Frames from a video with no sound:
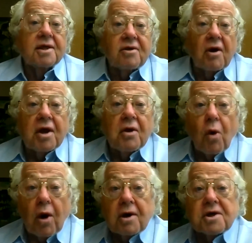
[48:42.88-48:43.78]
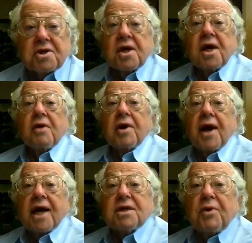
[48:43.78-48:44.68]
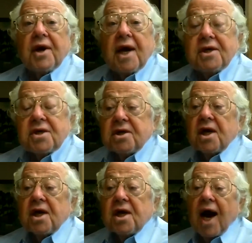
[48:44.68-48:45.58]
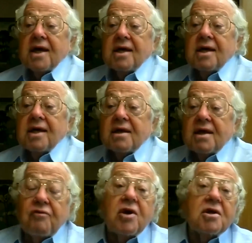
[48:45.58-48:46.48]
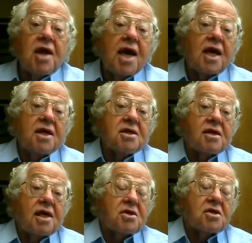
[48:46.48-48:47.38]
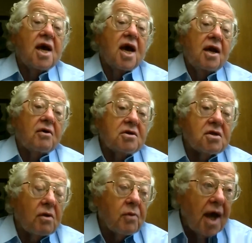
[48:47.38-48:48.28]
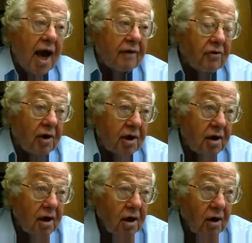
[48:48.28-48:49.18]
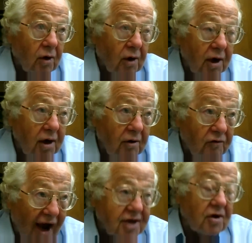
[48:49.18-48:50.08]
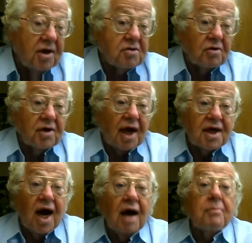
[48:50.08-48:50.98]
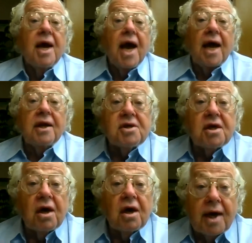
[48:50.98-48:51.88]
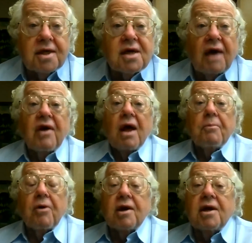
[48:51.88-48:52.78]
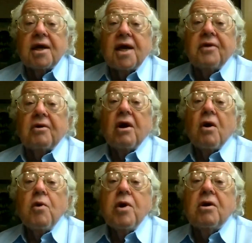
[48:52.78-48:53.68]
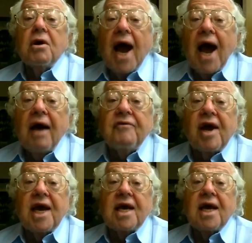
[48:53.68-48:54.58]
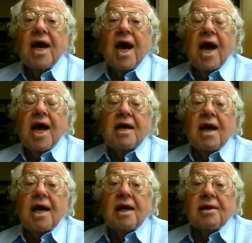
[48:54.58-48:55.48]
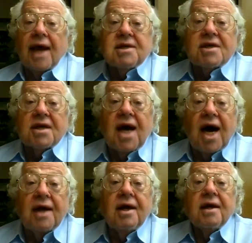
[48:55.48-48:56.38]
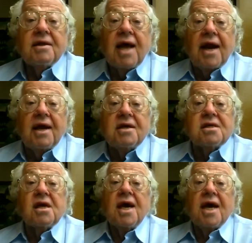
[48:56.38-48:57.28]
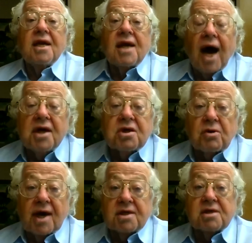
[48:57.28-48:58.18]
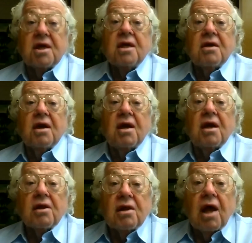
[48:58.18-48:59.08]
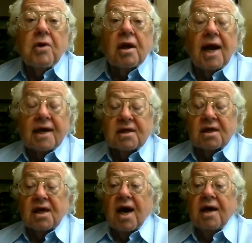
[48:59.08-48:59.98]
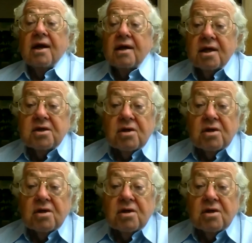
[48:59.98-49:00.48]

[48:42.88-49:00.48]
dirty words with explanations. I think if we could take his list and the list that we have on, on facts on israel dot com and Z O A stuff, put it together, we could have a, a, a lexicon that is in contrast to the loaded lexicon that's